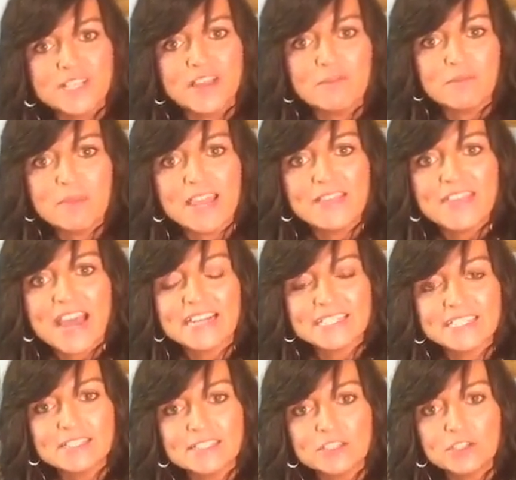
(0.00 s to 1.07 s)
I've made that
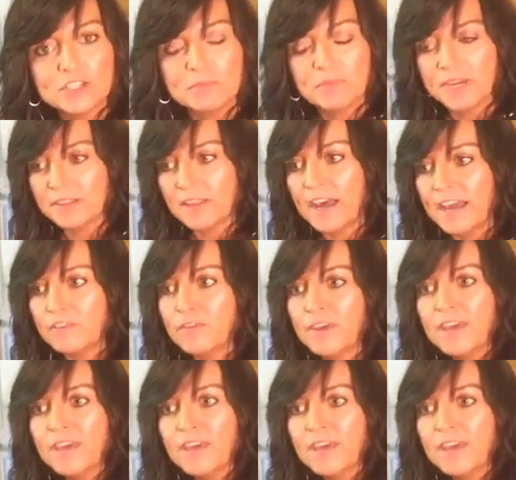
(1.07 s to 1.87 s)
decision in my life.